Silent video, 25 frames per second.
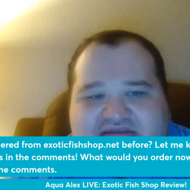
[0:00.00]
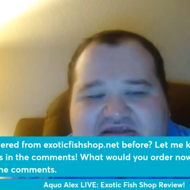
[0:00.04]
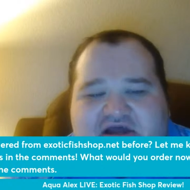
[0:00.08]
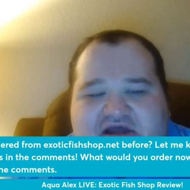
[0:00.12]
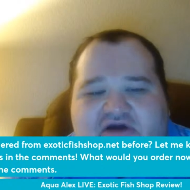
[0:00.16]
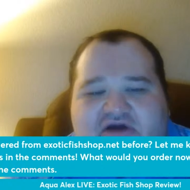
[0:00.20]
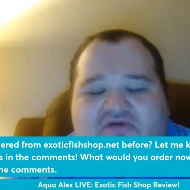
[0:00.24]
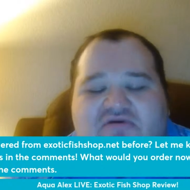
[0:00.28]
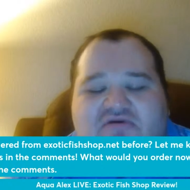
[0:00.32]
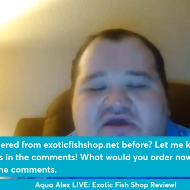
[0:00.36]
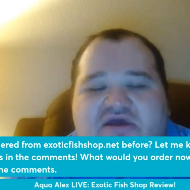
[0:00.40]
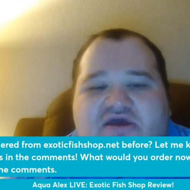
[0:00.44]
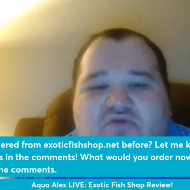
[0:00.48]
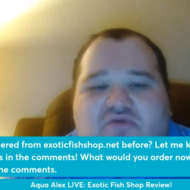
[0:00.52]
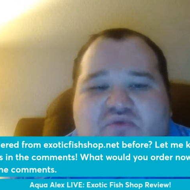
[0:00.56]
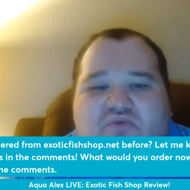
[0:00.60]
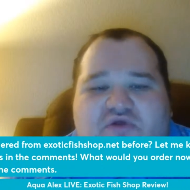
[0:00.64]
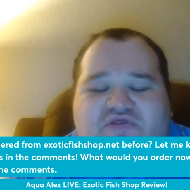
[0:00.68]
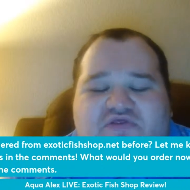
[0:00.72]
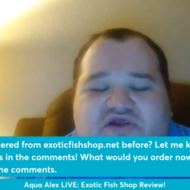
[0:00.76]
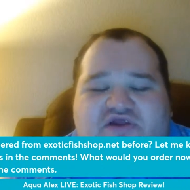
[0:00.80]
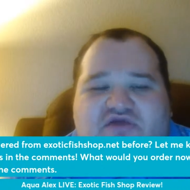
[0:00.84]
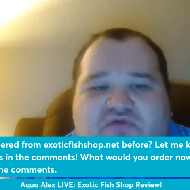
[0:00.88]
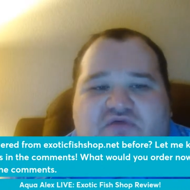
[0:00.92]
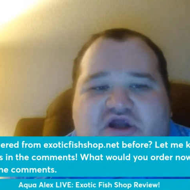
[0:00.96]
So
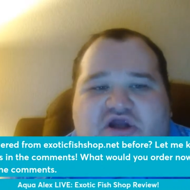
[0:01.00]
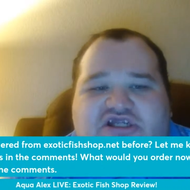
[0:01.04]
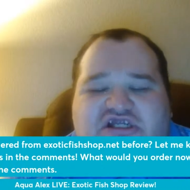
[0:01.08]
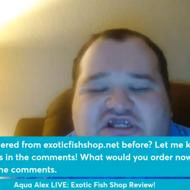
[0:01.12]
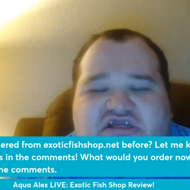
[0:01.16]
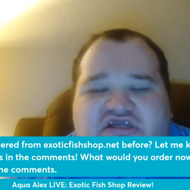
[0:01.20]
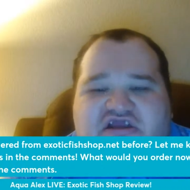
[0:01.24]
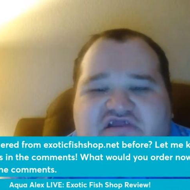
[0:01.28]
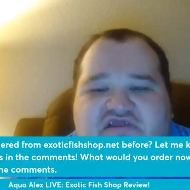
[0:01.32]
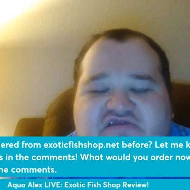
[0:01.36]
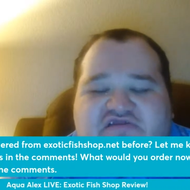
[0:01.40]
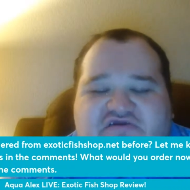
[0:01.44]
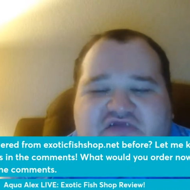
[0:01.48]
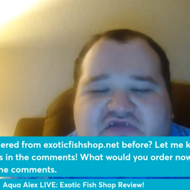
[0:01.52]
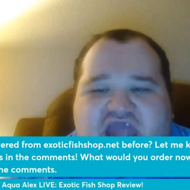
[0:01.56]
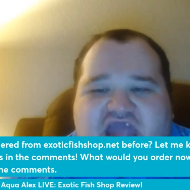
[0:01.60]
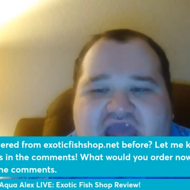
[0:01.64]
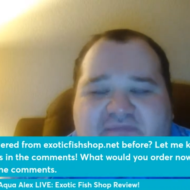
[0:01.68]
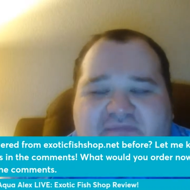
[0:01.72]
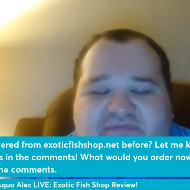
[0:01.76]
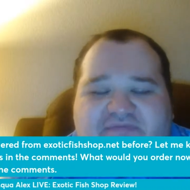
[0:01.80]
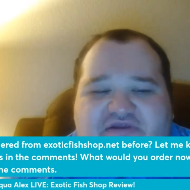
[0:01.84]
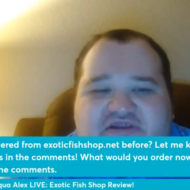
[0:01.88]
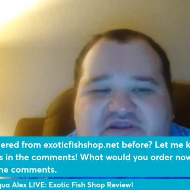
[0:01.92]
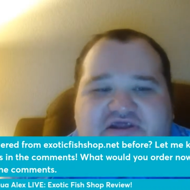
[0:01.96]
whether you're watching this
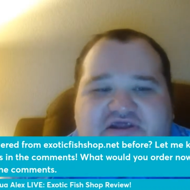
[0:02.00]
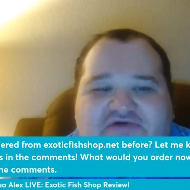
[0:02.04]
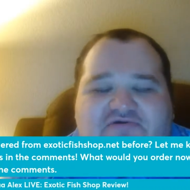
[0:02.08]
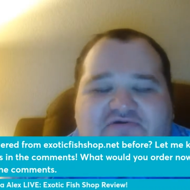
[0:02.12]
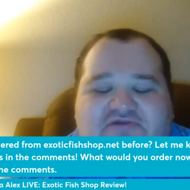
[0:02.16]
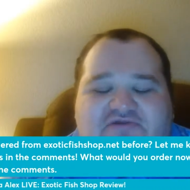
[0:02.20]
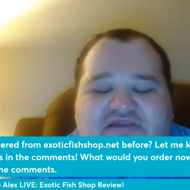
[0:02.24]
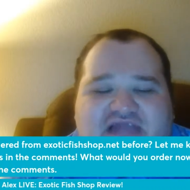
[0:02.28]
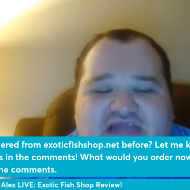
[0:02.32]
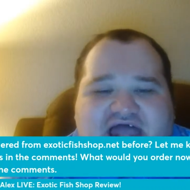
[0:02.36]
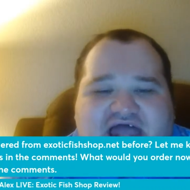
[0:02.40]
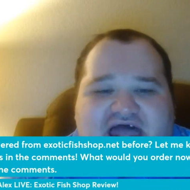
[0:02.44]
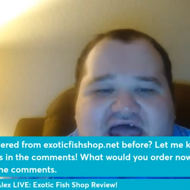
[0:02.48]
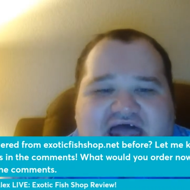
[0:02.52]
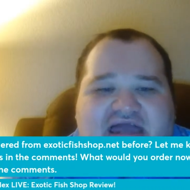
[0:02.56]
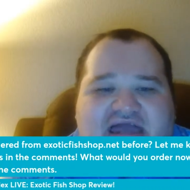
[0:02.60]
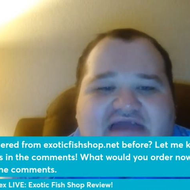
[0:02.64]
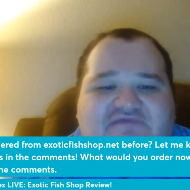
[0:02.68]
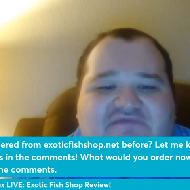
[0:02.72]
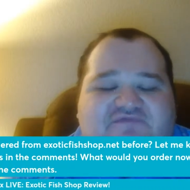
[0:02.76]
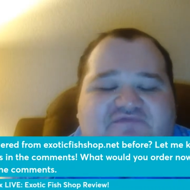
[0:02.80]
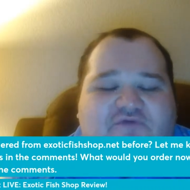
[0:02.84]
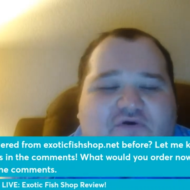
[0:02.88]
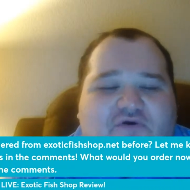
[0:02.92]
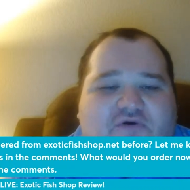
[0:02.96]
episode
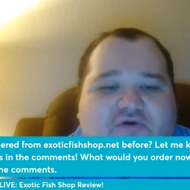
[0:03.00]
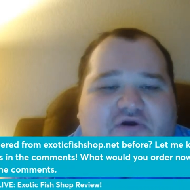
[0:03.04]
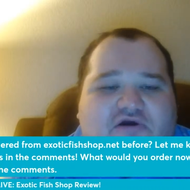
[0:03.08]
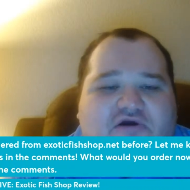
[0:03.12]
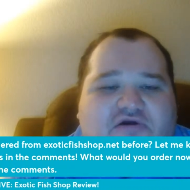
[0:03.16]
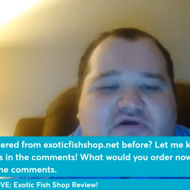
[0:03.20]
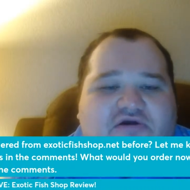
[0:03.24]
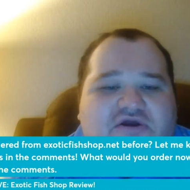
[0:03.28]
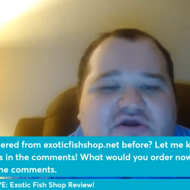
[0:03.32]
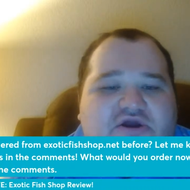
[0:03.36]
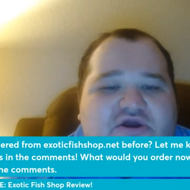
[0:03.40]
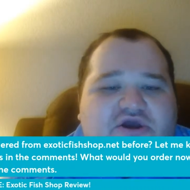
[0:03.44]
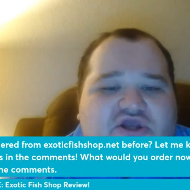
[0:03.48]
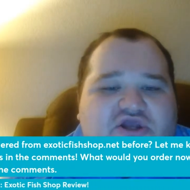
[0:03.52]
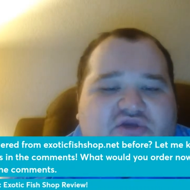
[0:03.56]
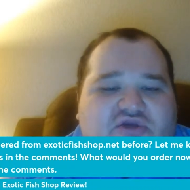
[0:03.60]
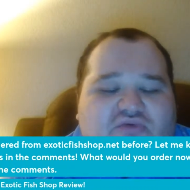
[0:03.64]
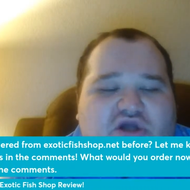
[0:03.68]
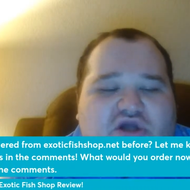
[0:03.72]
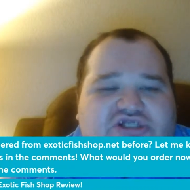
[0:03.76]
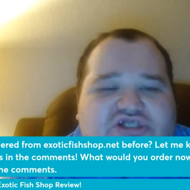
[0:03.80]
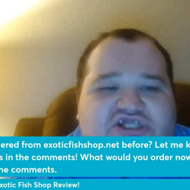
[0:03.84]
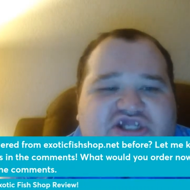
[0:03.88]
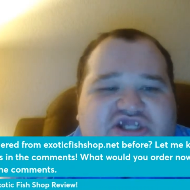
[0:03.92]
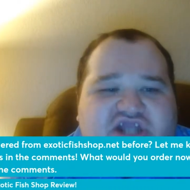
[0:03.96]
live or you're
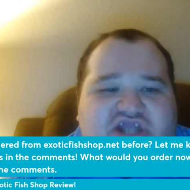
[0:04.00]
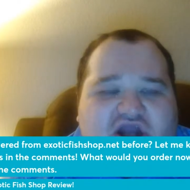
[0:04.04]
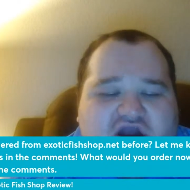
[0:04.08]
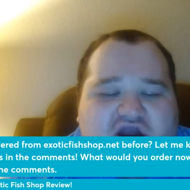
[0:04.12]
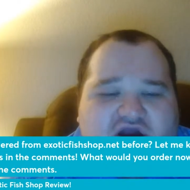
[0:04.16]
watching the